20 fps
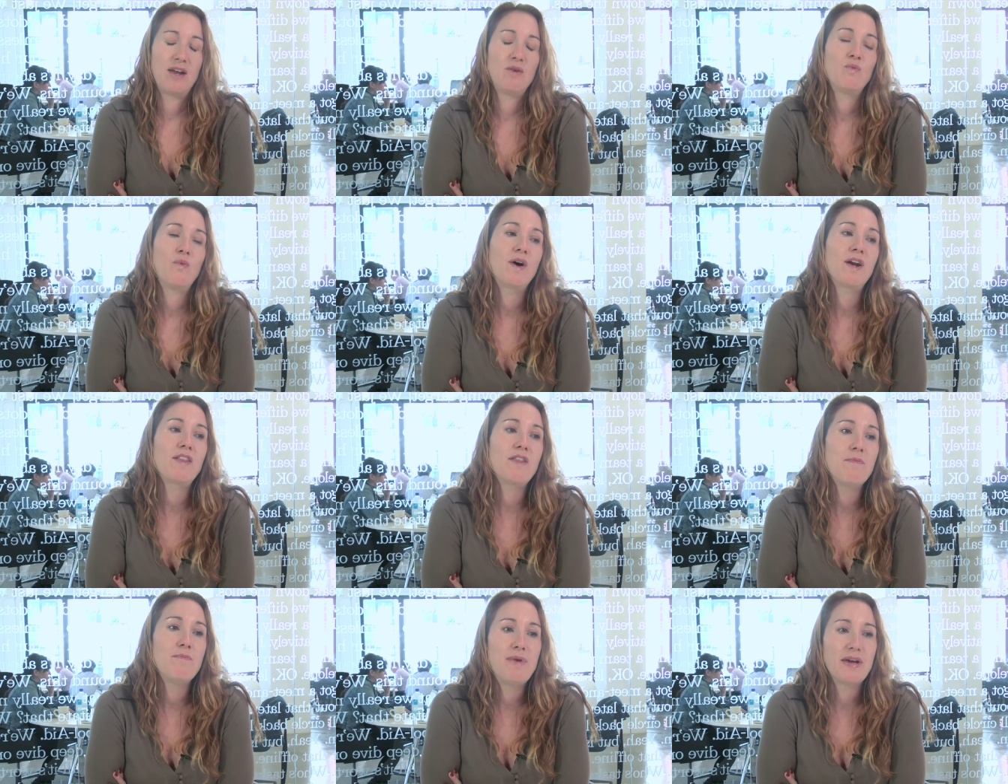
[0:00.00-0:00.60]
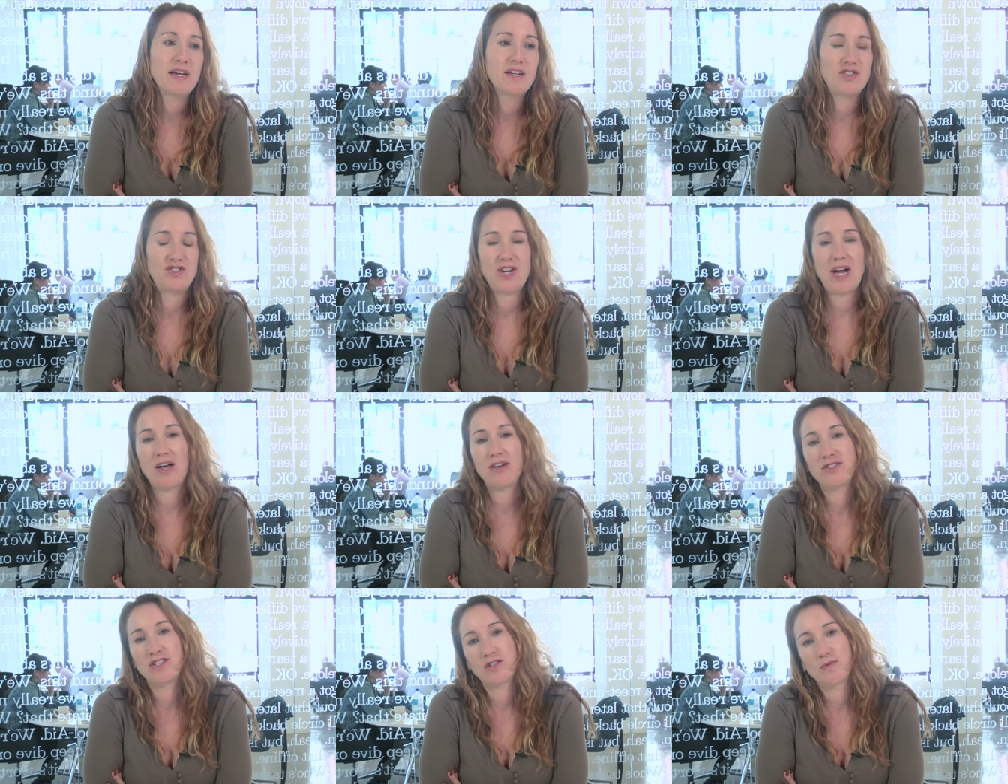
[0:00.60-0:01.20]
And one of the biggest
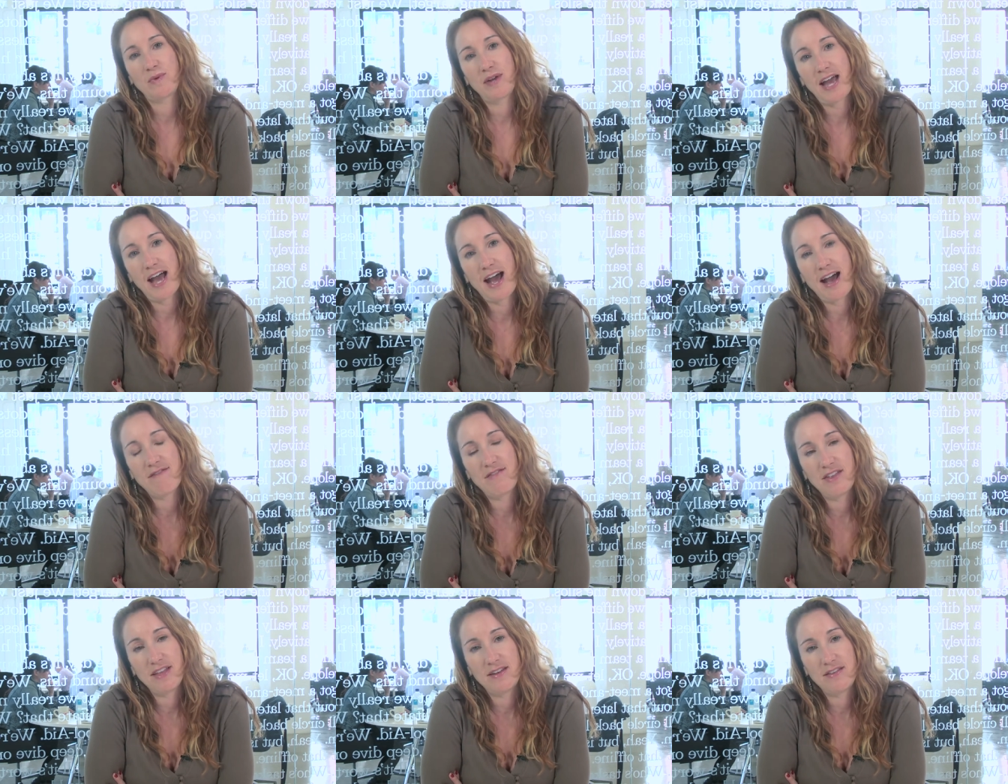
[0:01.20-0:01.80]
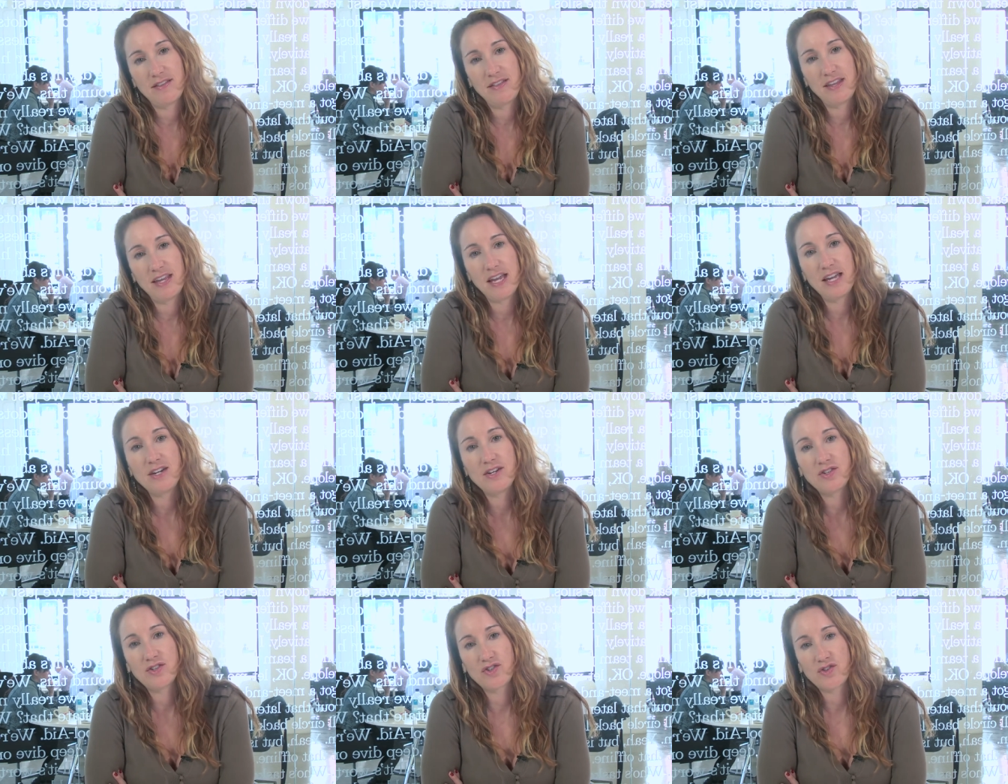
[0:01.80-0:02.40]
challenges we have in the
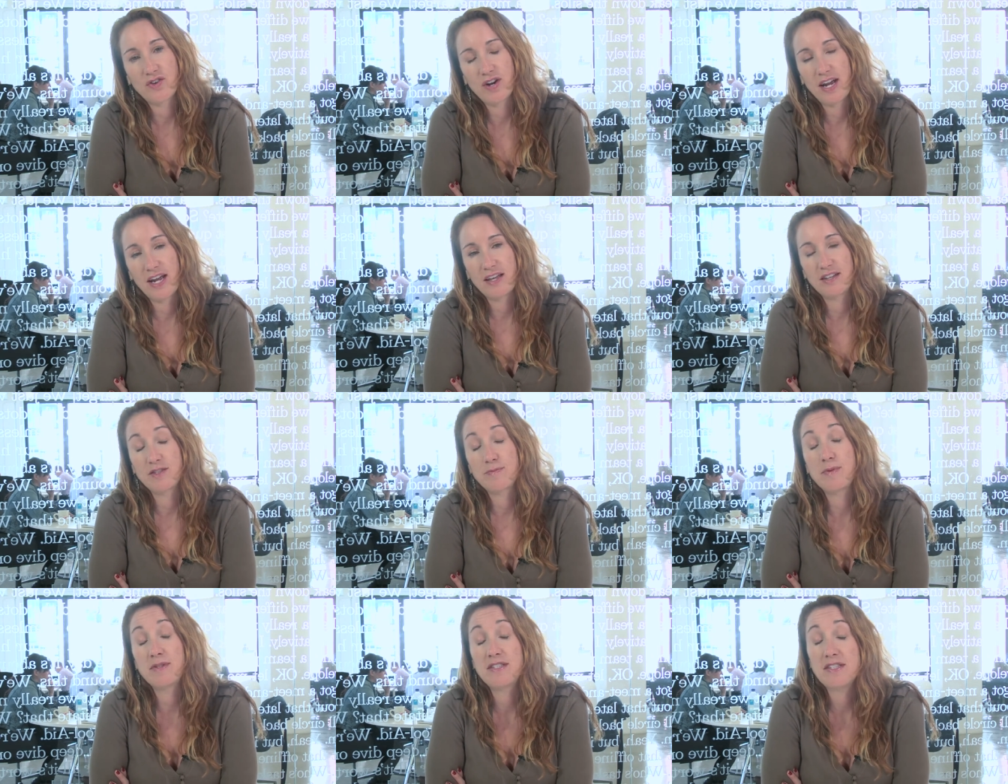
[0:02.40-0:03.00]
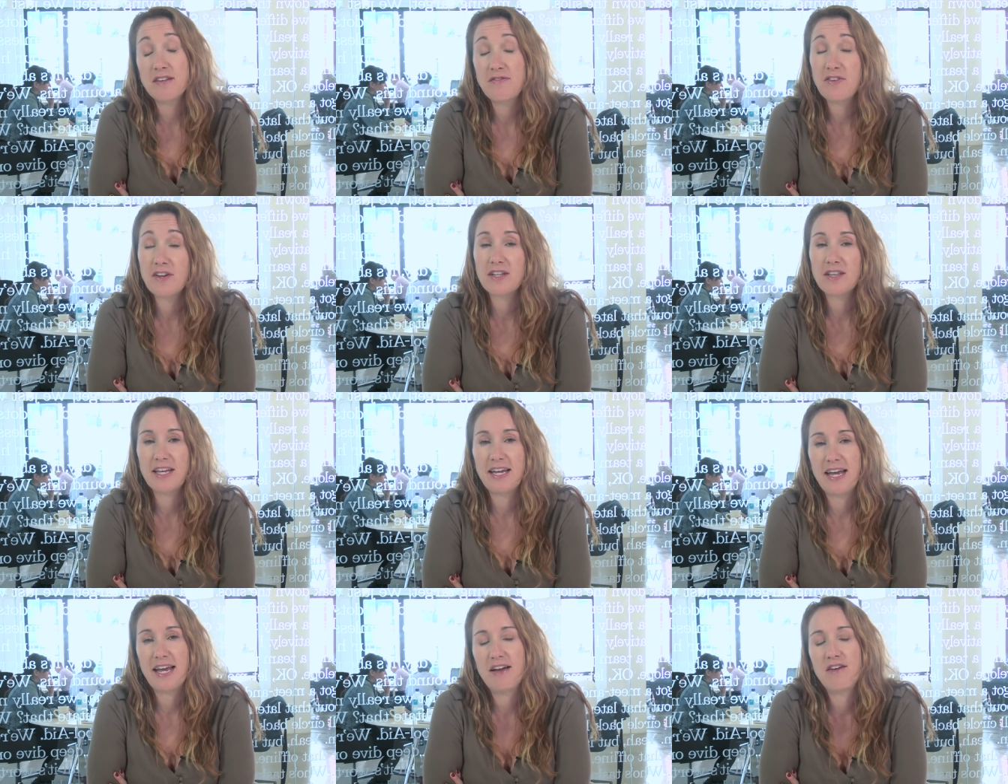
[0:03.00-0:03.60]
industry,
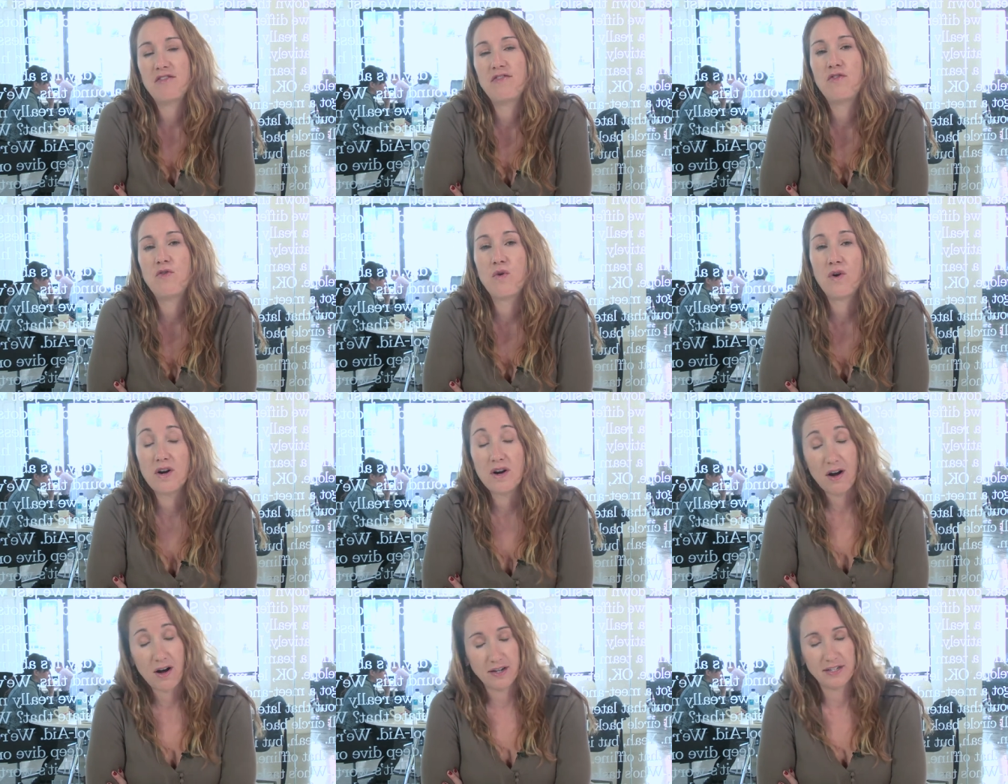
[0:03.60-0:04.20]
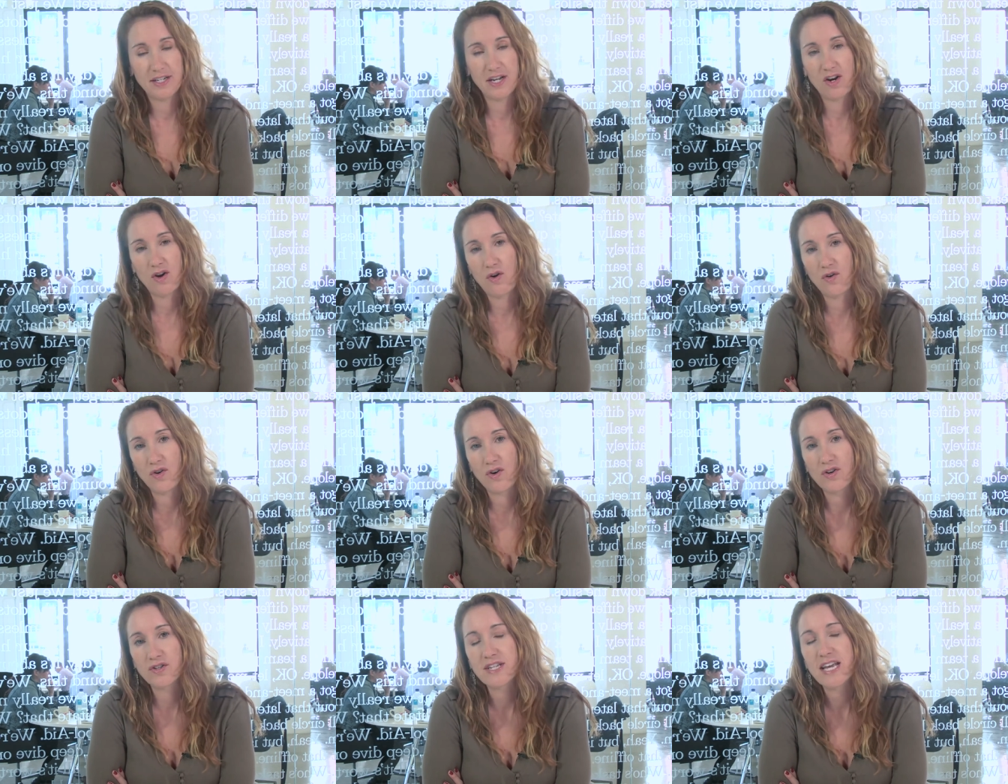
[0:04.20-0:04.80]
specifically for content
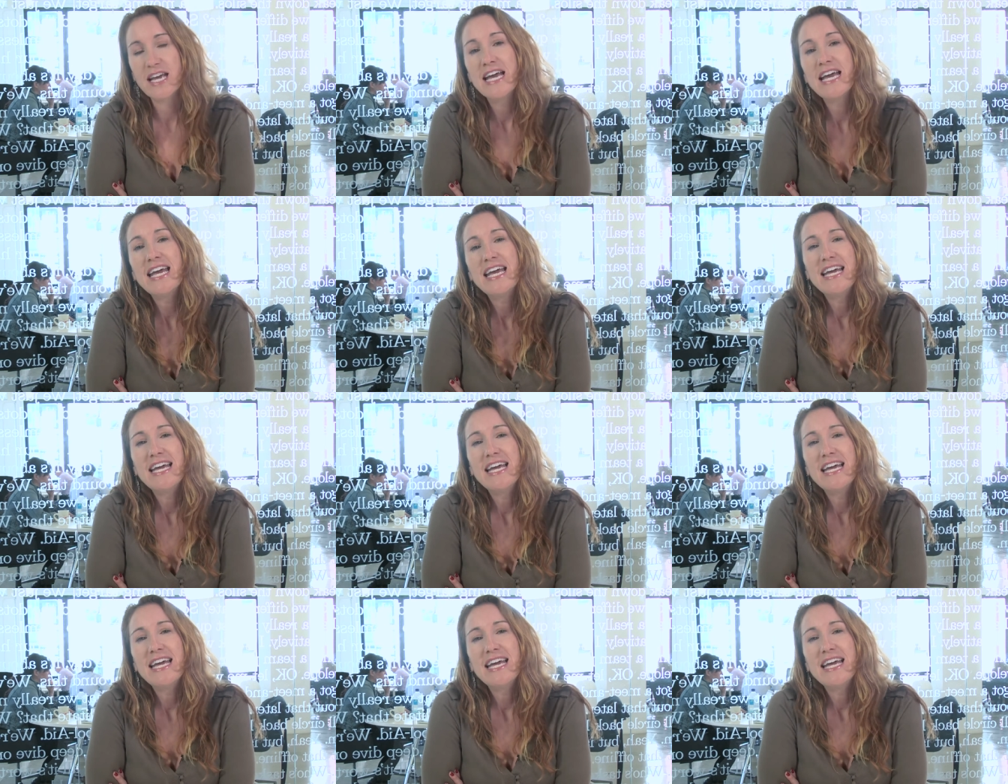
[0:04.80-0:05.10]
owners,